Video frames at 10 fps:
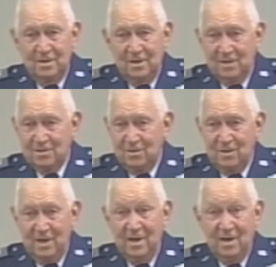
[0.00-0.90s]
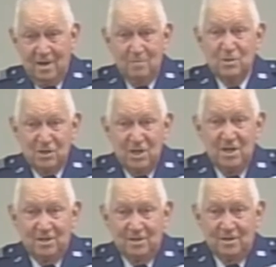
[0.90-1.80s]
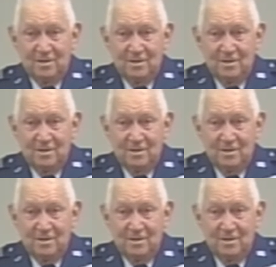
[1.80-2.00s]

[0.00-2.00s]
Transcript: That's all they had, and the machine gun.